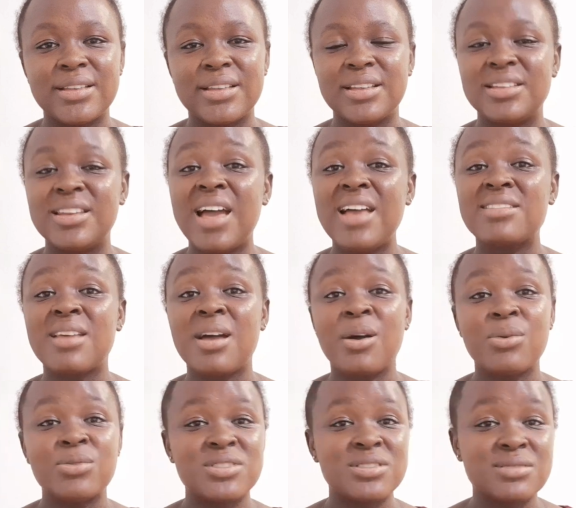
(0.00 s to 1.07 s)
That's
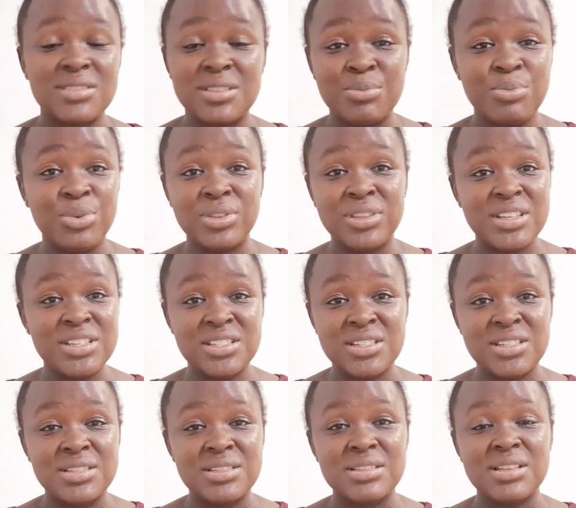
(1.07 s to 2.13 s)
how importation
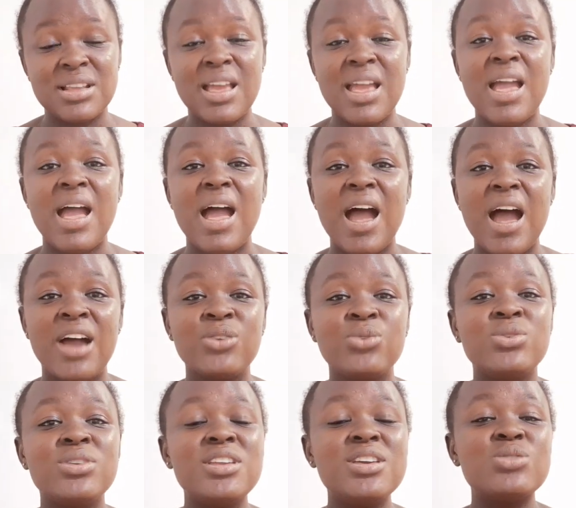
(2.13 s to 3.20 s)
is. And you
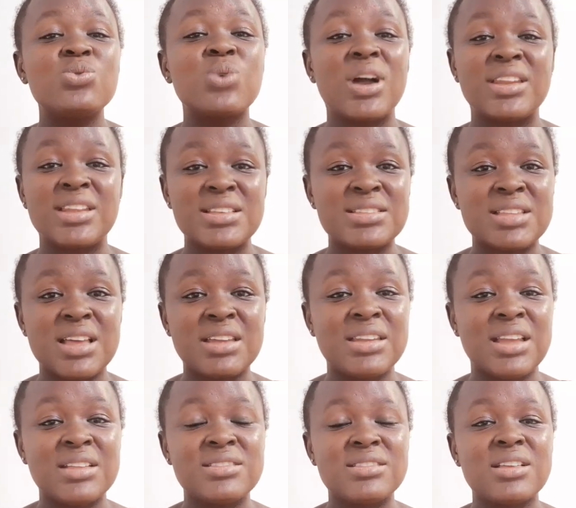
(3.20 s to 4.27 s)
need to understand
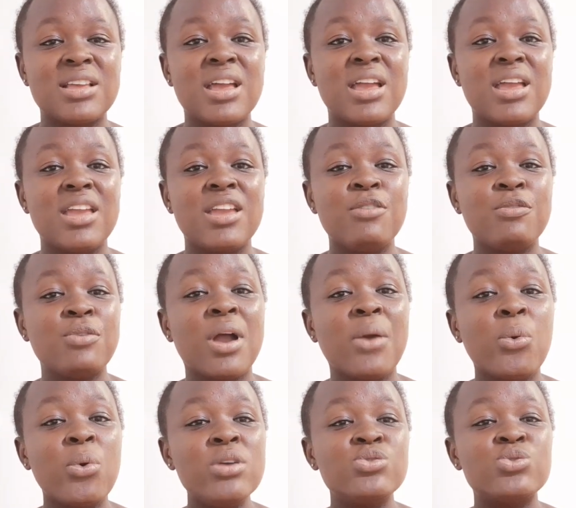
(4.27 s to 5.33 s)
that if you are
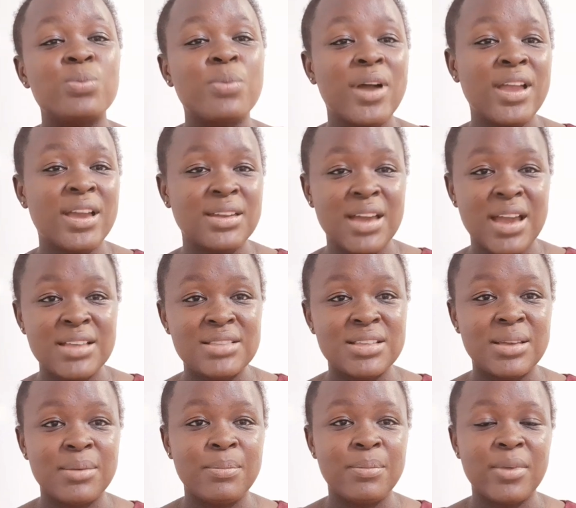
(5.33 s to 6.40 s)
going to buy an
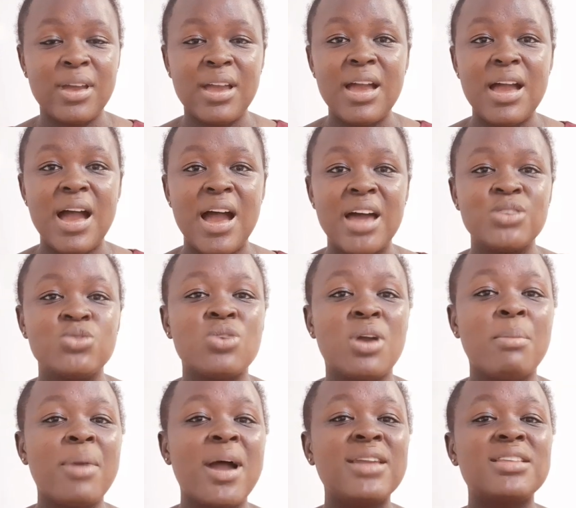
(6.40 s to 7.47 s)
item and you are
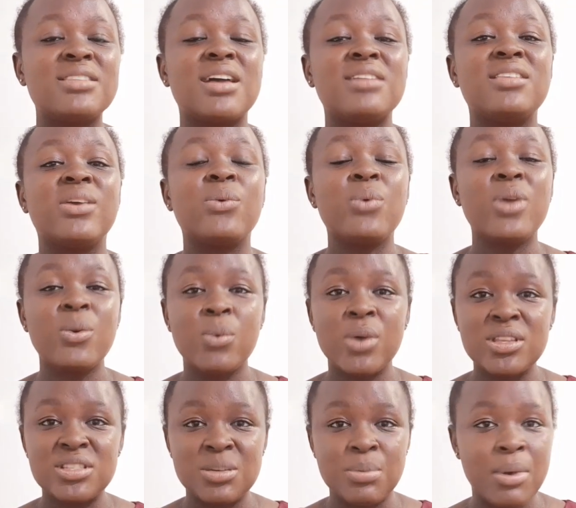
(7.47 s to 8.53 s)
buying it at a way
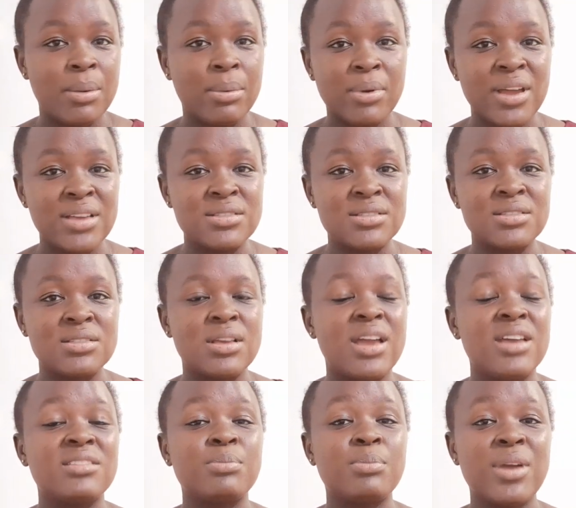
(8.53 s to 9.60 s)
cheaper price,
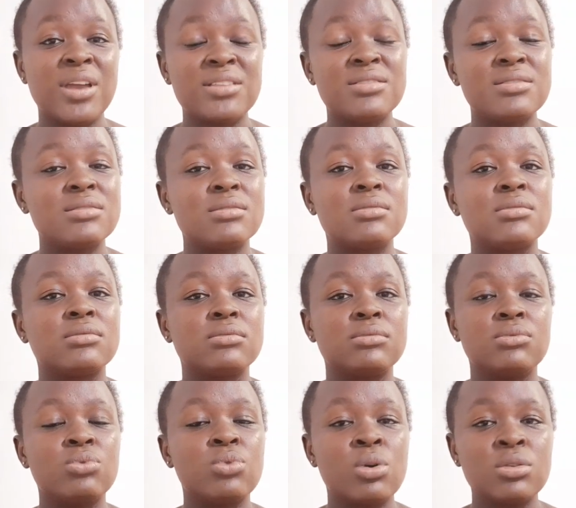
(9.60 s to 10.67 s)
expect
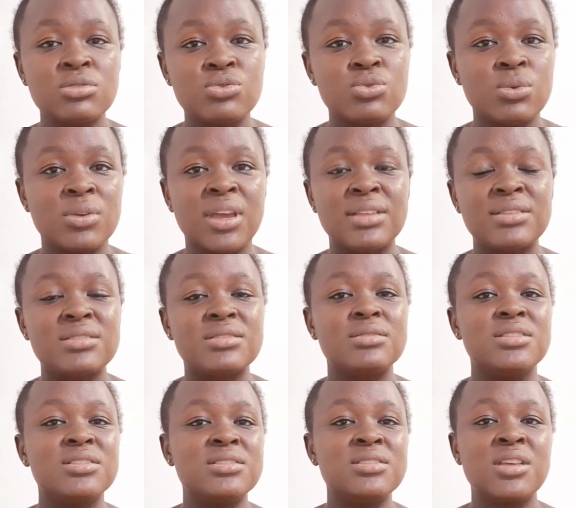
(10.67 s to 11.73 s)
not to get the
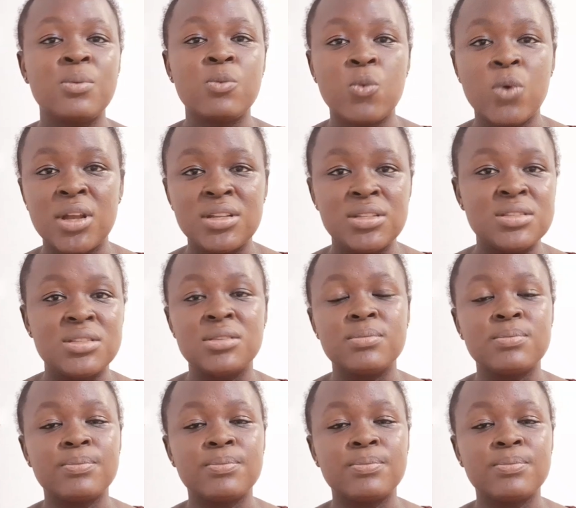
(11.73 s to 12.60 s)
same quality.